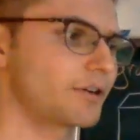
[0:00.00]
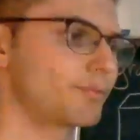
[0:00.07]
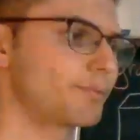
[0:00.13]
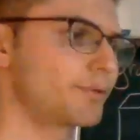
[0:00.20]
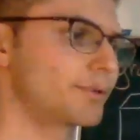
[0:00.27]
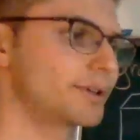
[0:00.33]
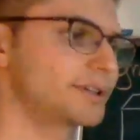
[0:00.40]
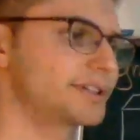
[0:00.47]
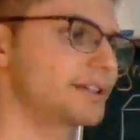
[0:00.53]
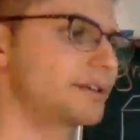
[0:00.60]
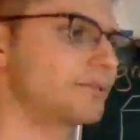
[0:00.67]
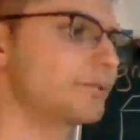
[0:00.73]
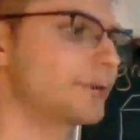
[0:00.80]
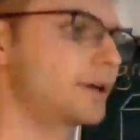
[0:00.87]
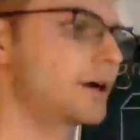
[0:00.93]
points
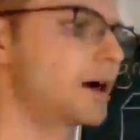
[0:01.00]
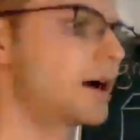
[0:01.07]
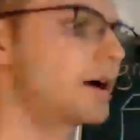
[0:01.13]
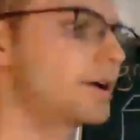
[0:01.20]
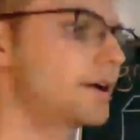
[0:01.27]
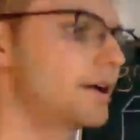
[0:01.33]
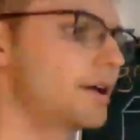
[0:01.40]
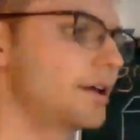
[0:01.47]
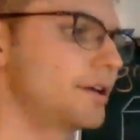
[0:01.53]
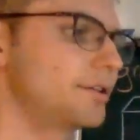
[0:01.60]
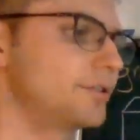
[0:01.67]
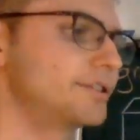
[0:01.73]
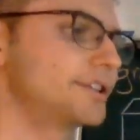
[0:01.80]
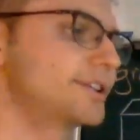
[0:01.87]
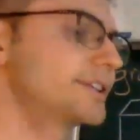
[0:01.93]
that we got
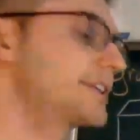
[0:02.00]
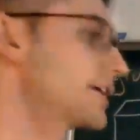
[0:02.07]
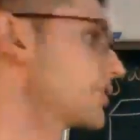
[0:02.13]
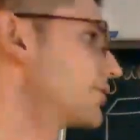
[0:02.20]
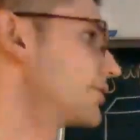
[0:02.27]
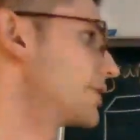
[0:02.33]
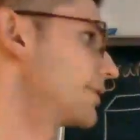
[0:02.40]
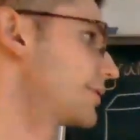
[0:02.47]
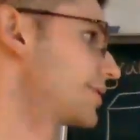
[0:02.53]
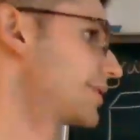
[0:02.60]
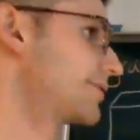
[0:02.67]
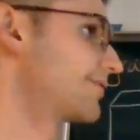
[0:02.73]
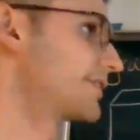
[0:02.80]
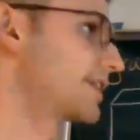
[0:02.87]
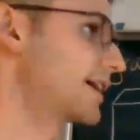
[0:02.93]
using the second
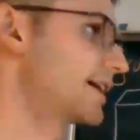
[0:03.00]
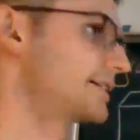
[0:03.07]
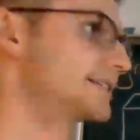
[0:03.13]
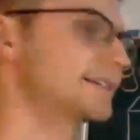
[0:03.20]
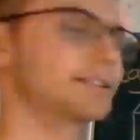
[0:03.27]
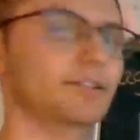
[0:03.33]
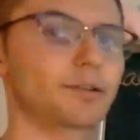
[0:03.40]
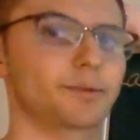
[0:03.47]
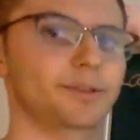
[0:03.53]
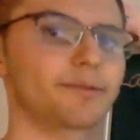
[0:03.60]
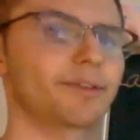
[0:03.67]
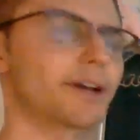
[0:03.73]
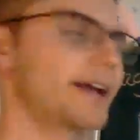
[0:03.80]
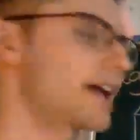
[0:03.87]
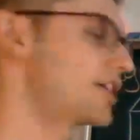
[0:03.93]
derivative test in terms
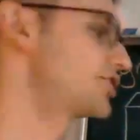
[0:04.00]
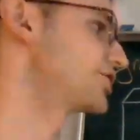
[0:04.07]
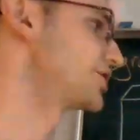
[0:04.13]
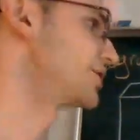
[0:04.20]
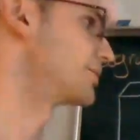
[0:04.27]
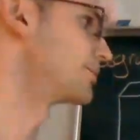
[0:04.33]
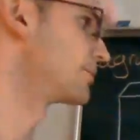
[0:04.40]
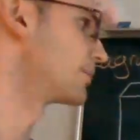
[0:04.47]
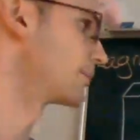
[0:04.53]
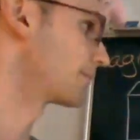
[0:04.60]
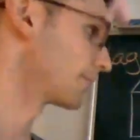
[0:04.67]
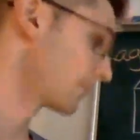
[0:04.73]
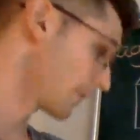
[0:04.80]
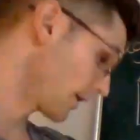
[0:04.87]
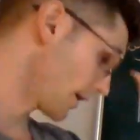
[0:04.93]
of the Hessian
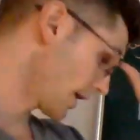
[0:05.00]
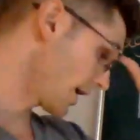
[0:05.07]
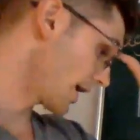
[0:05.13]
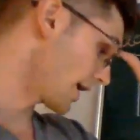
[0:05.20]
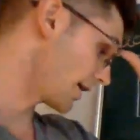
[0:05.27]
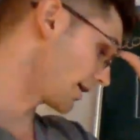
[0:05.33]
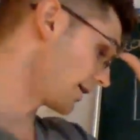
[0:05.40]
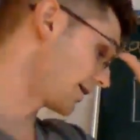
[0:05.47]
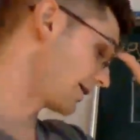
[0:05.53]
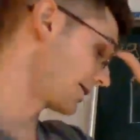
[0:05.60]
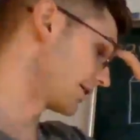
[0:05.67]
and